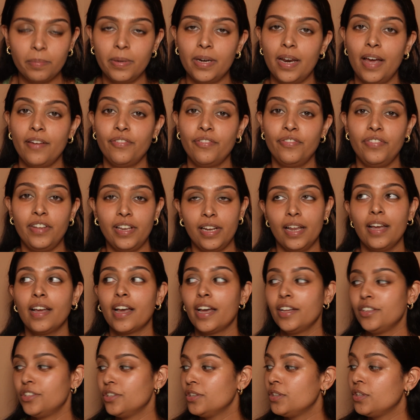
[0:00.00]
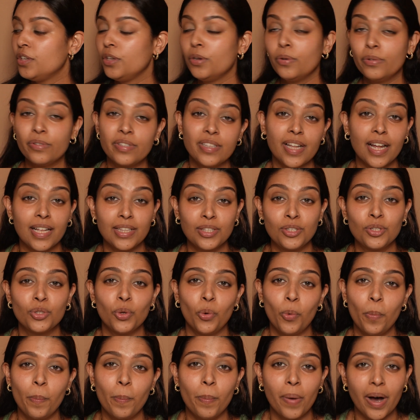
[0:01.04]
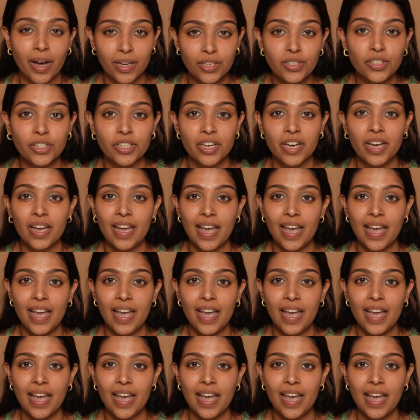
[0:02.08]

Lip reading: but I feel like I just use that so much